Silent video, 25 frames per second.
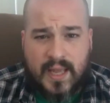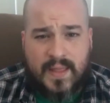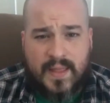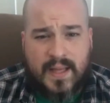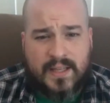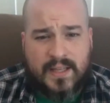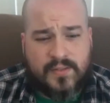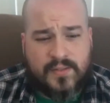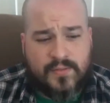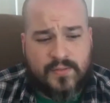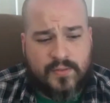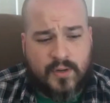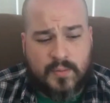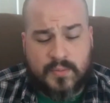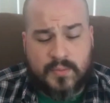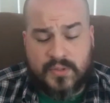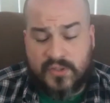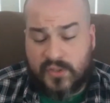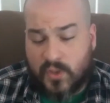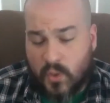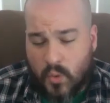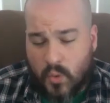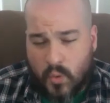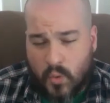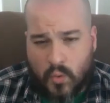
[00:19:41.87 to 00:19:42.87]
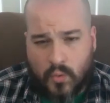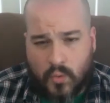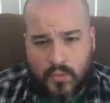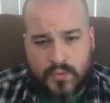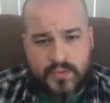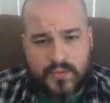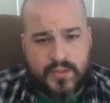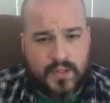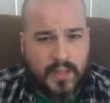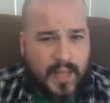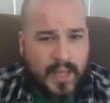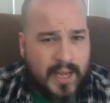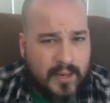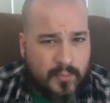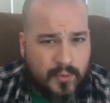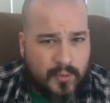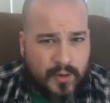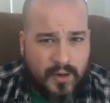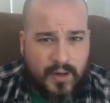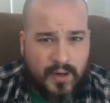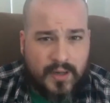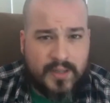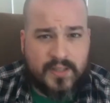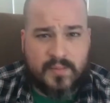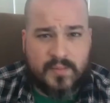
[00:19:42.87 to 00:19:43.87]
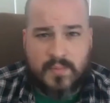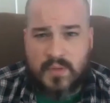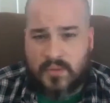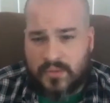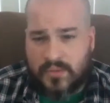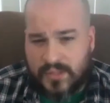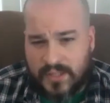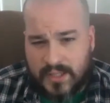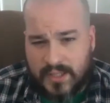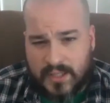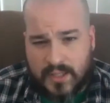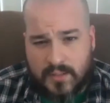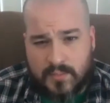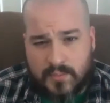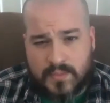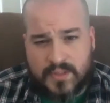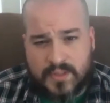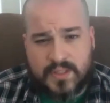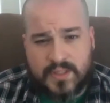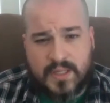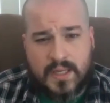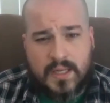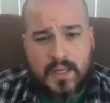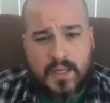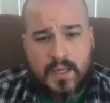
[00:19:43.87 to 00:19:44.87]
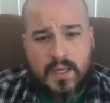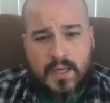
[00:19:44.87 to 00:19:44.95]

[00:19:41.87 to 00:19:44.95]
And that's from schools, libraries, museums,